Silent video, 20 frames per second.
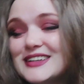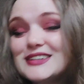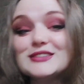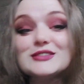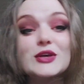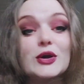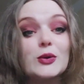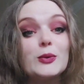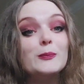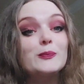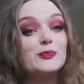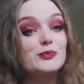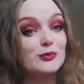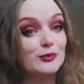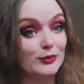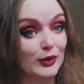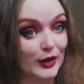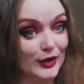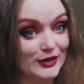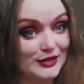So
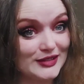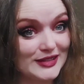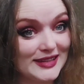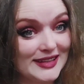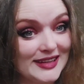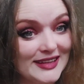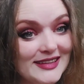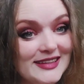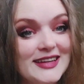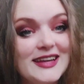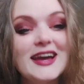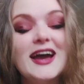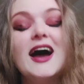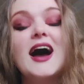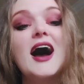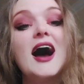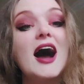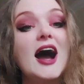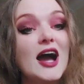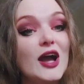personally,
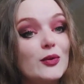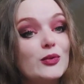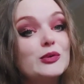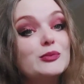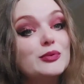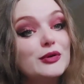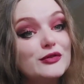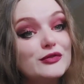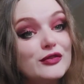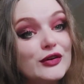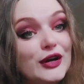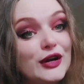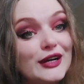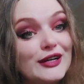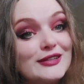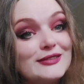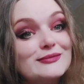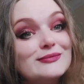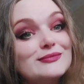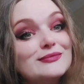I would
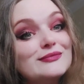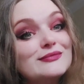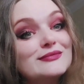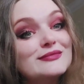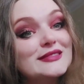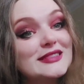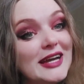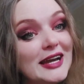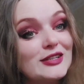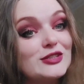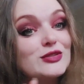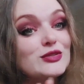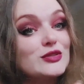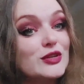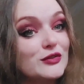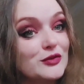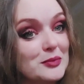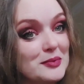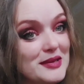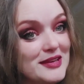prefer
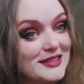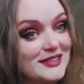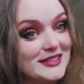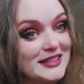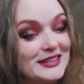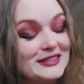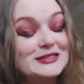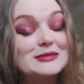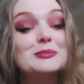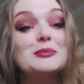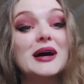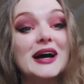tattoos over piercings,